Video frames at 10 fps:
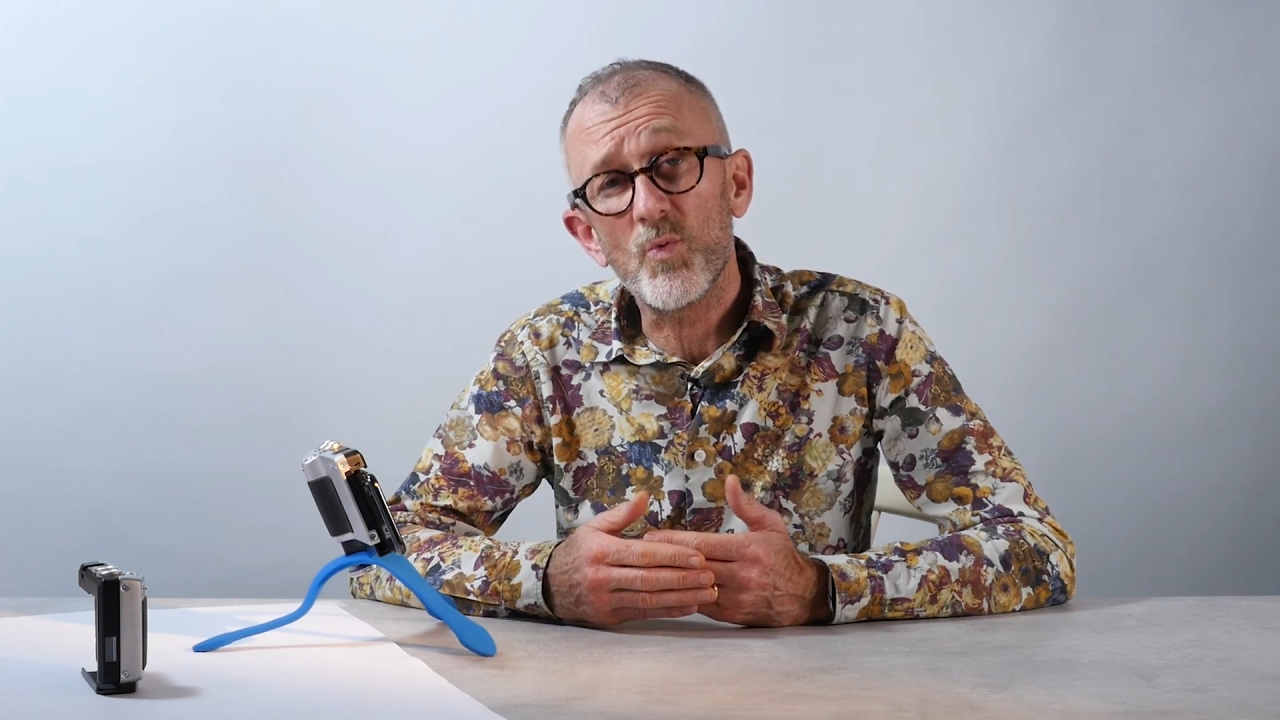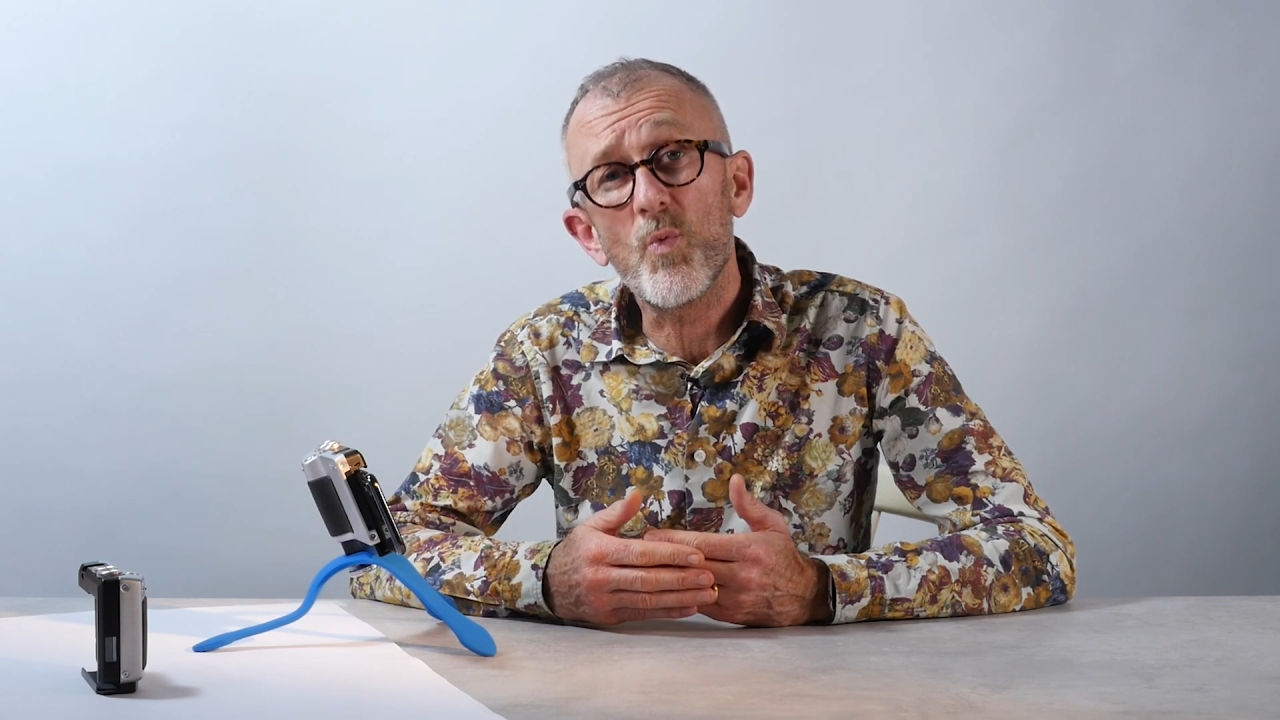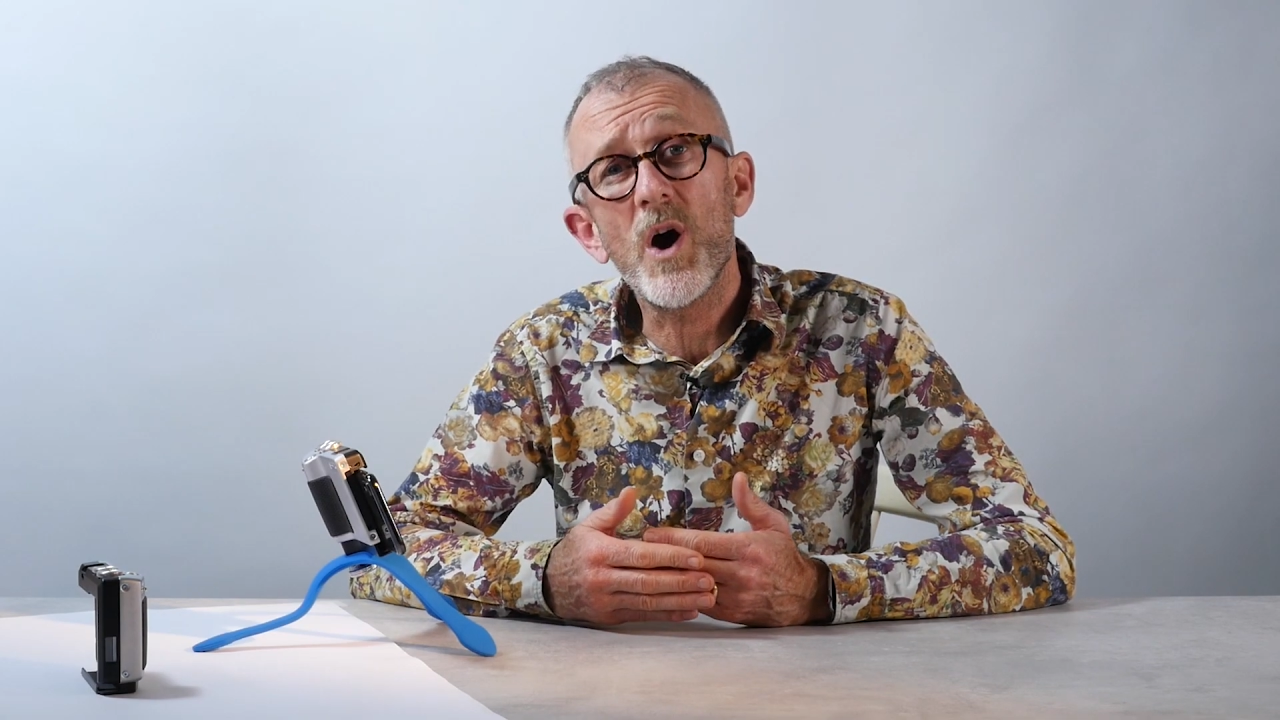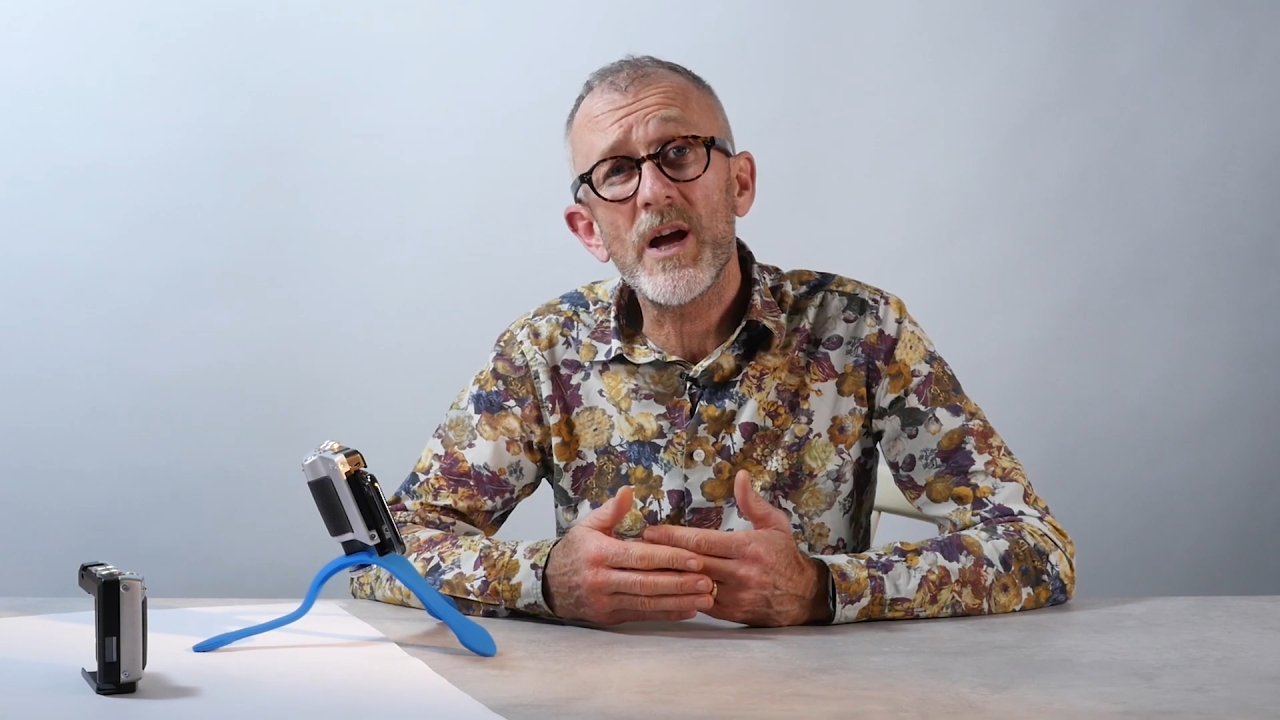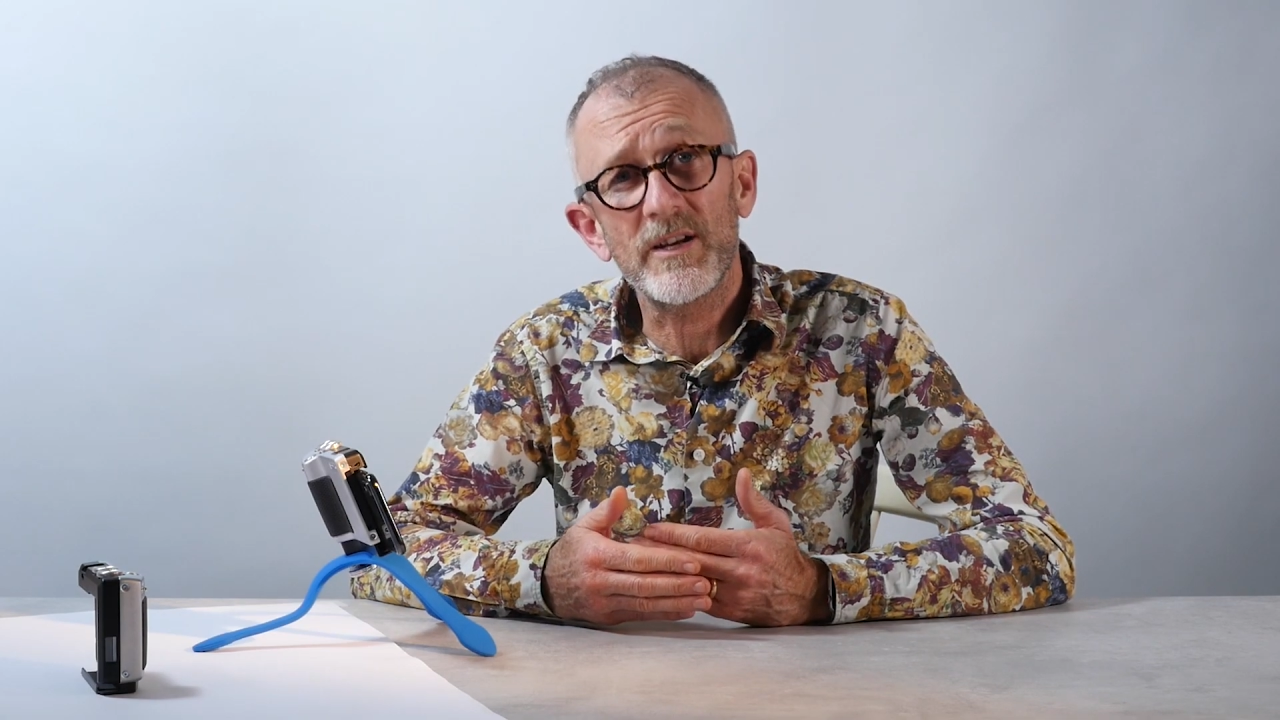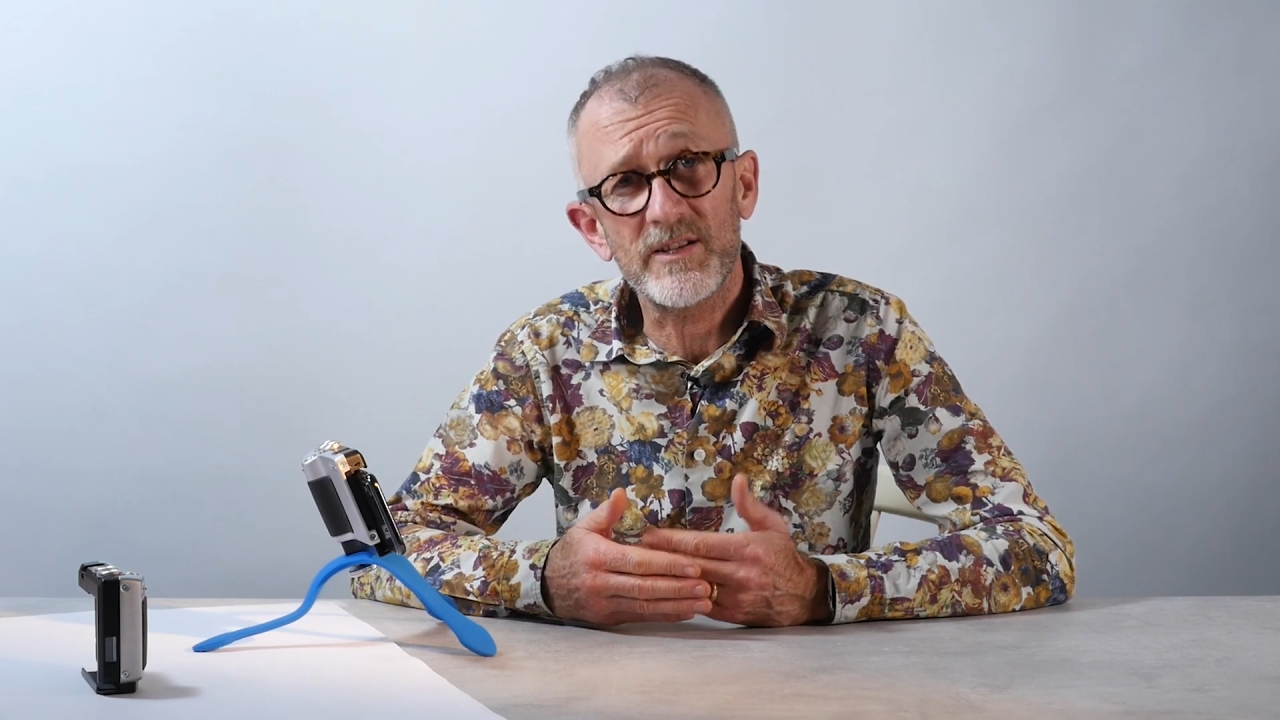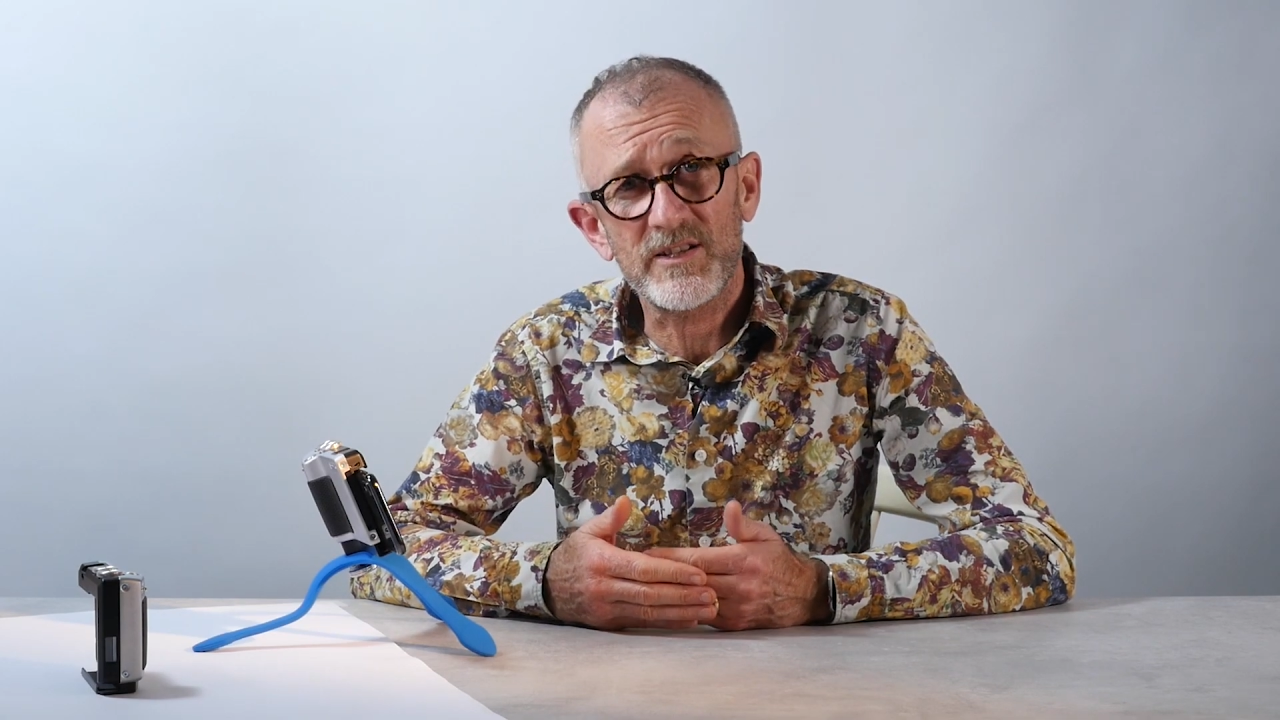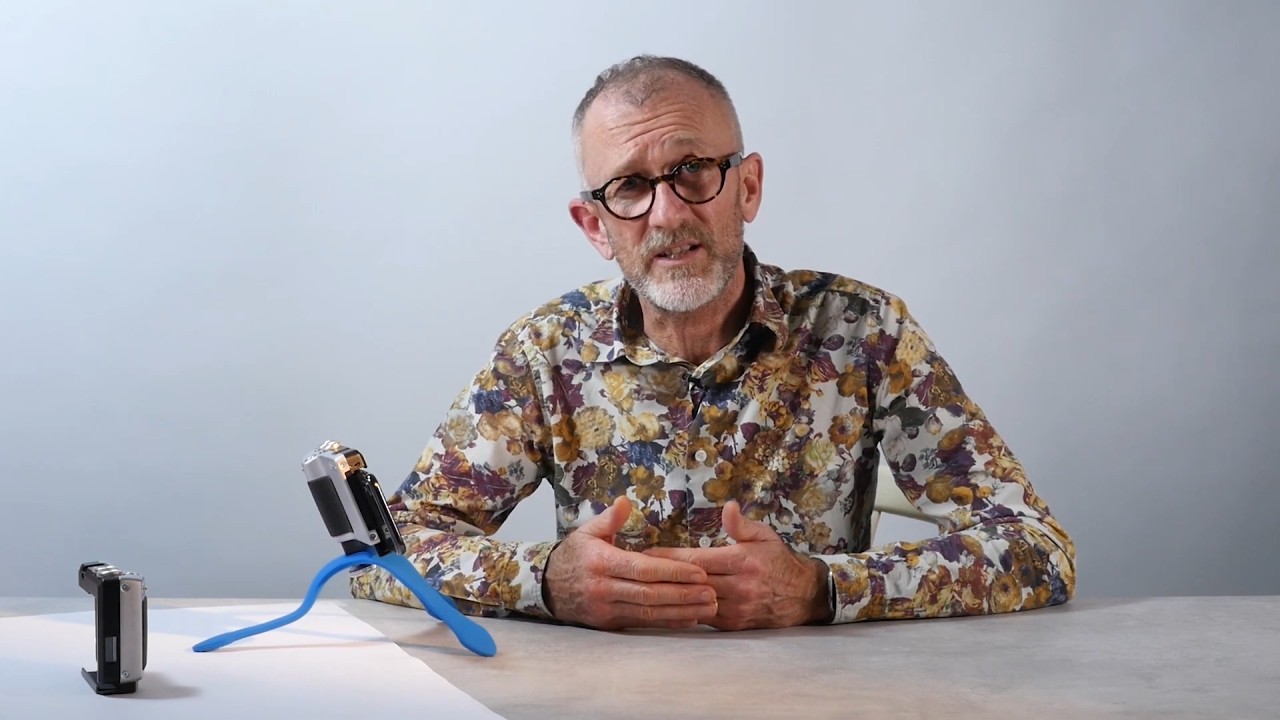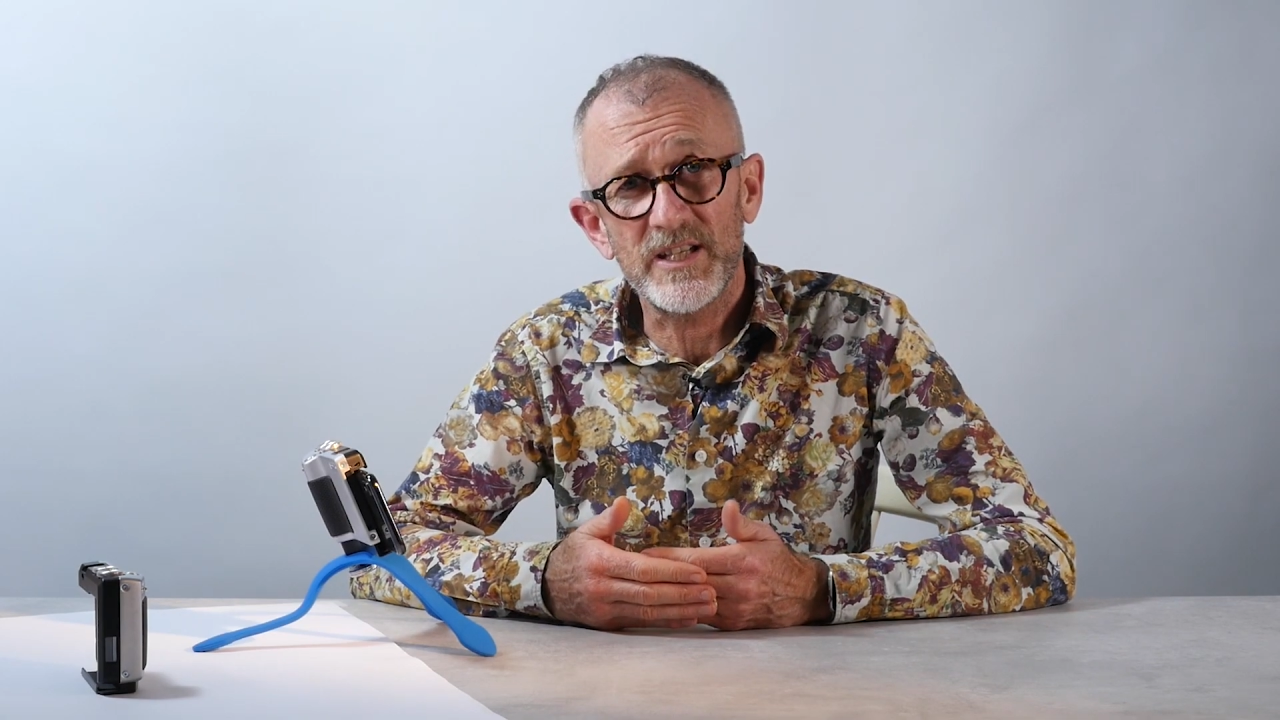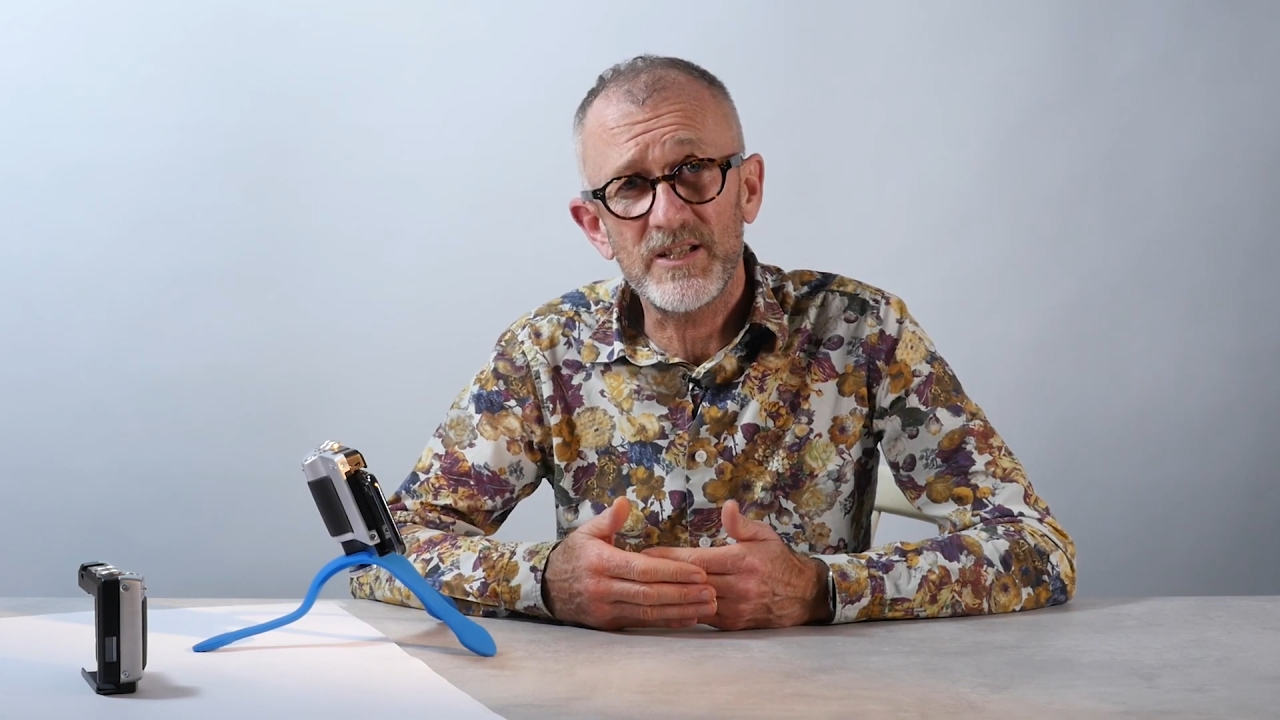
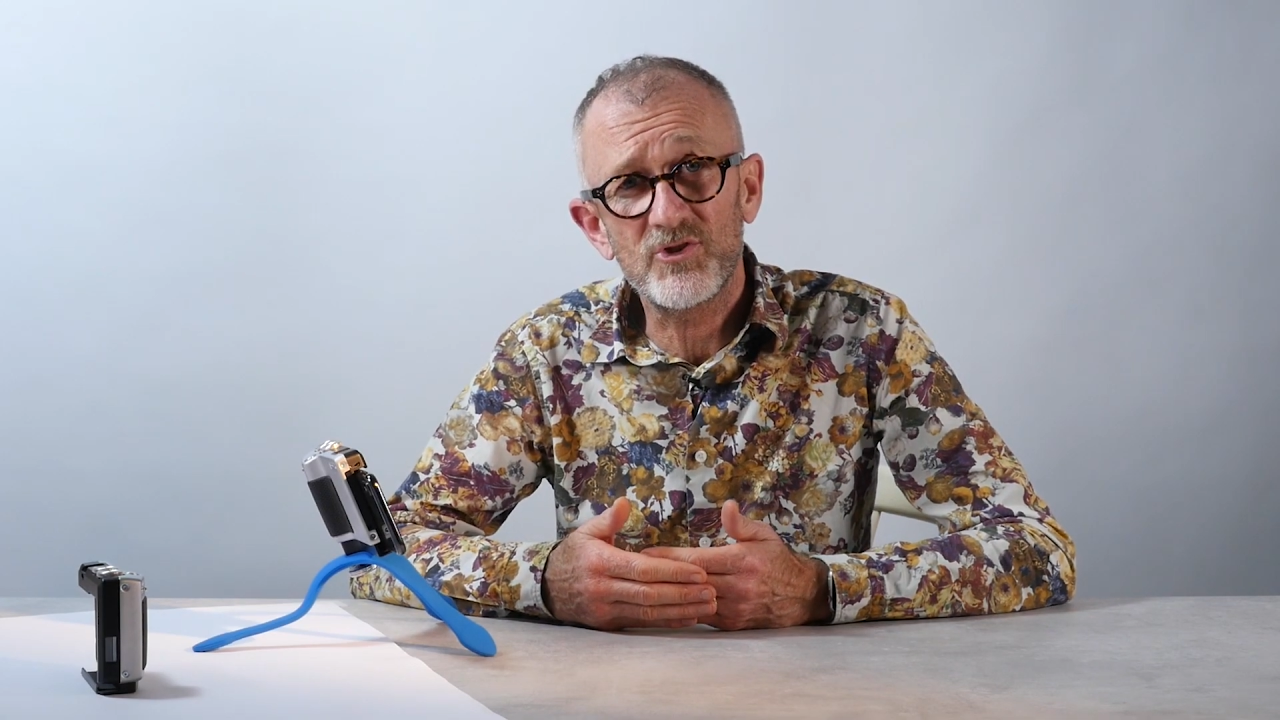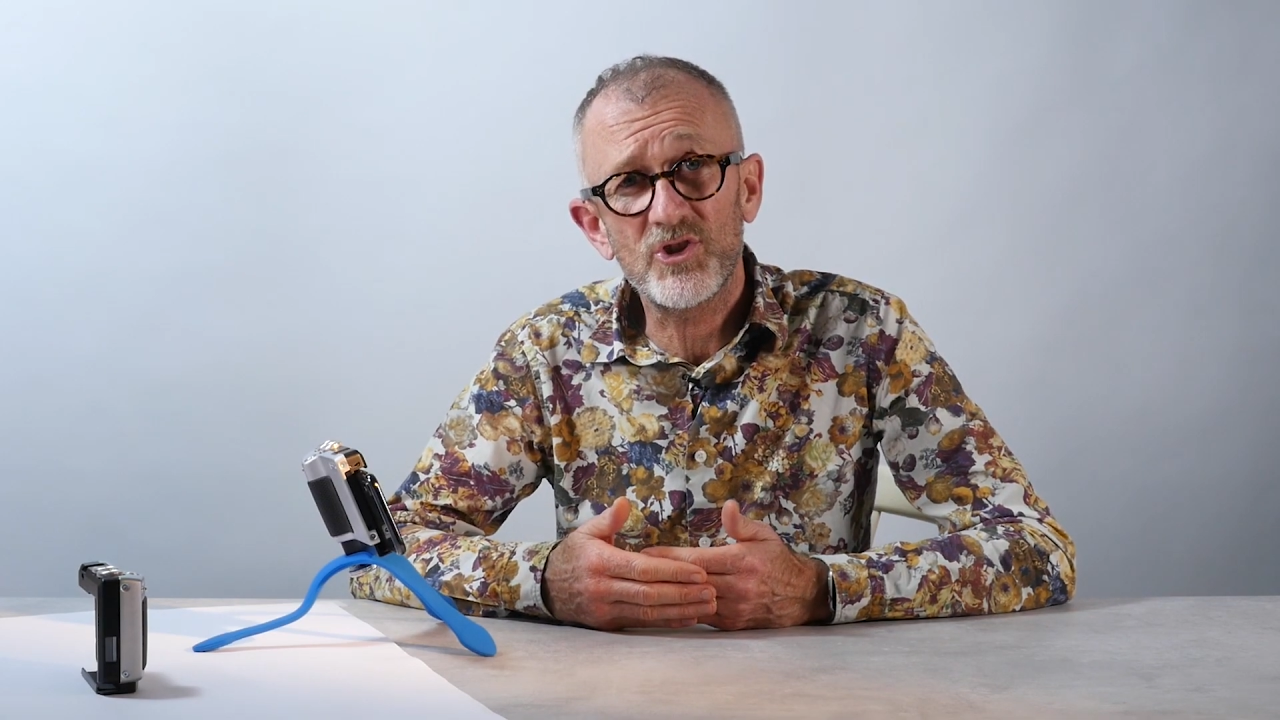wirelessly